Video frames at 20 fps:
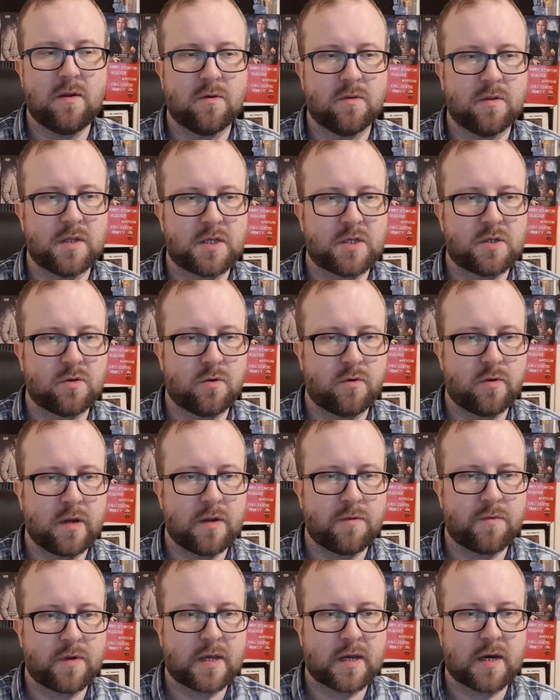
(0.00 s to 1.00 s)
on the story
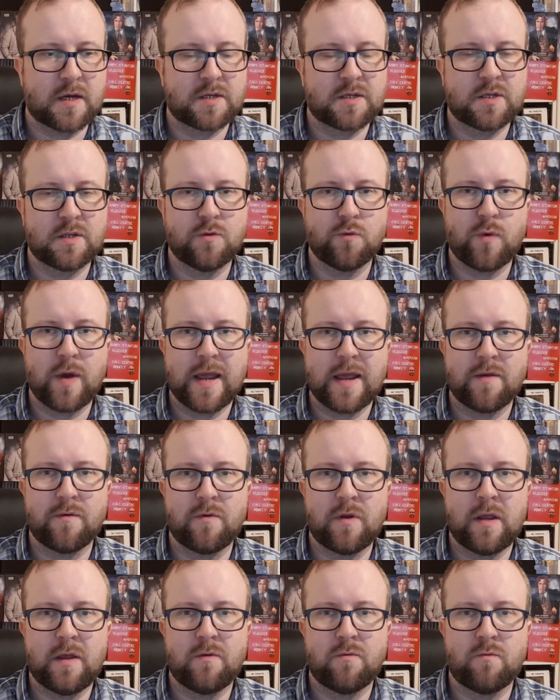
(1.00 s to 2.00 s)
in regards to the way it,
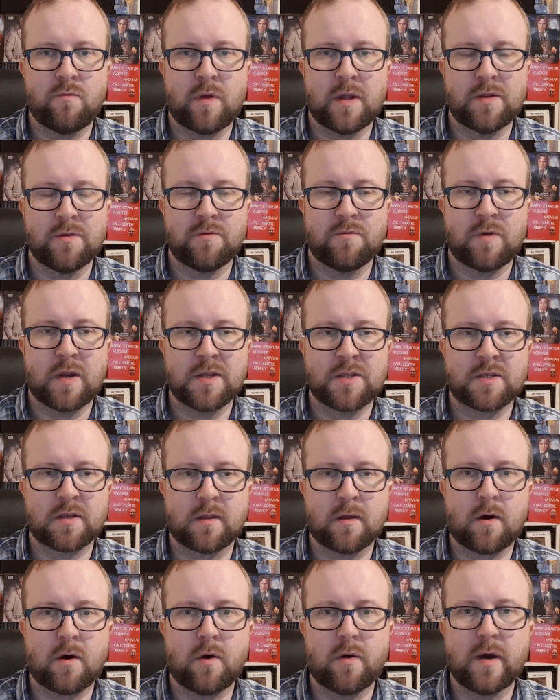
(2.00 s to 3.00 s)
it runs
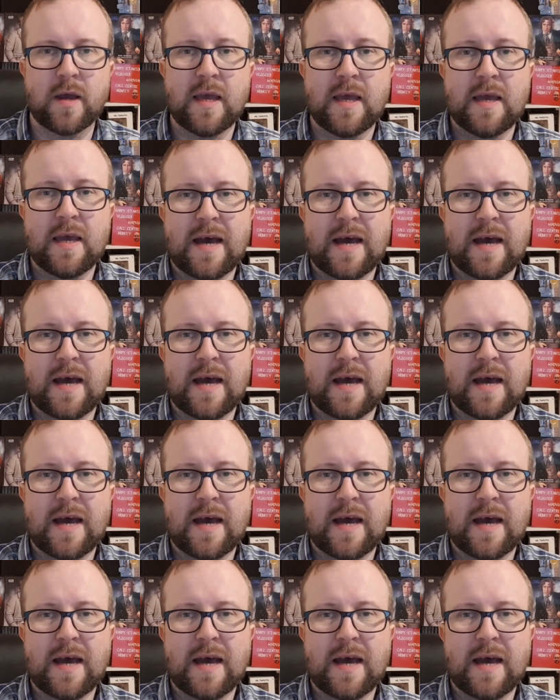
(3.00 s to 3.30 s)
along.